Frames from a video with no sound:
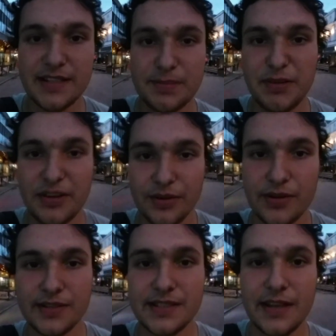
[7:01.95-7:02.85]
is
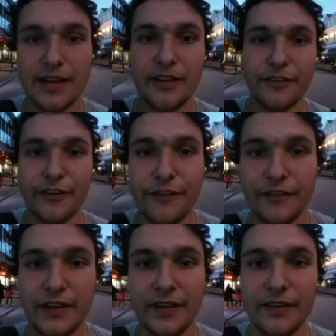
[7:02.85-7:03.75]
because the,
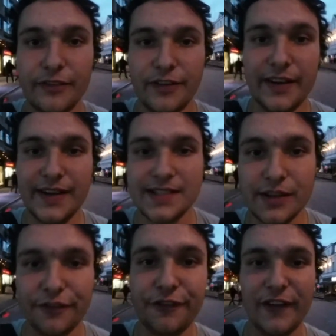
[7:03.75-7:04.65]
there is
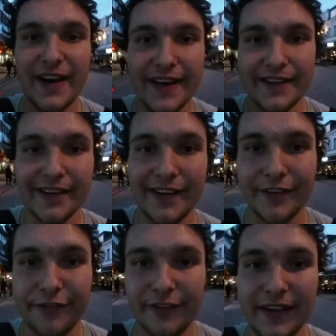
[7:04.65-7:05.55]
a fire
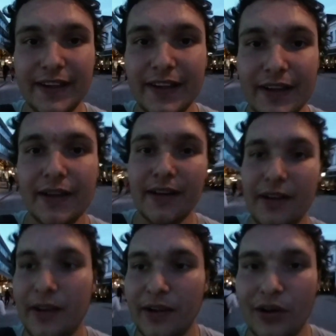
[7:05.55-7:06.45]

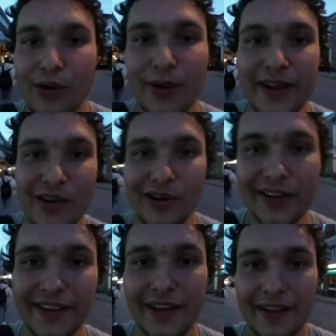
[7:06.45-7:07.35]
going
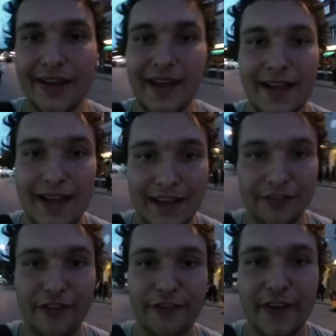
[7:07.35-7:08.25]
on
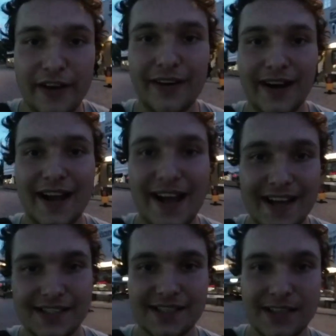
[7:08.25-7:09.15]
and the fire
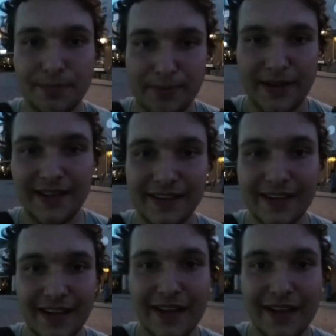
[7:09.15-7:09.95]
hasn't been